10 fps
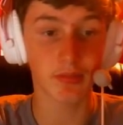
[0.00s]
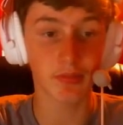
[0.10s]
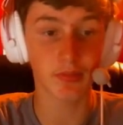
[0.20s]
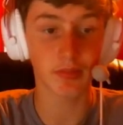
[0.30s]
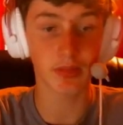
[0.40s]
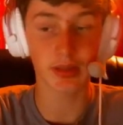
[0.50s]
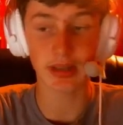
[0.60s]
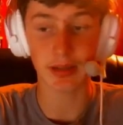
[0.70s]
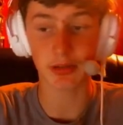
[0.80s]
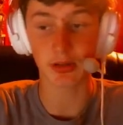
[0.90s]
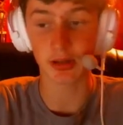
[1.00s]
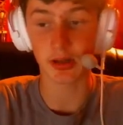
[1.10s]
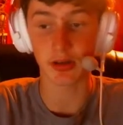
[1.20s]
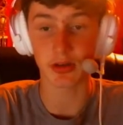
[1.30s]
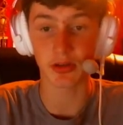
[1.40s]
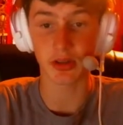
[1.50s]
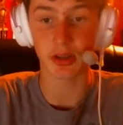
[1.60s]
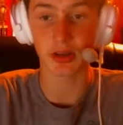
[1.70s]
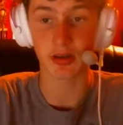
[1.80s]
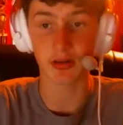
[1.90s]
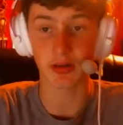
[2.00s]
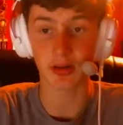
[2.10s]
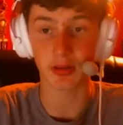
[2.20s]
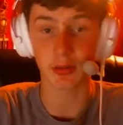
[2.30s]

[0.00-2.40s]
the top two contenders for that number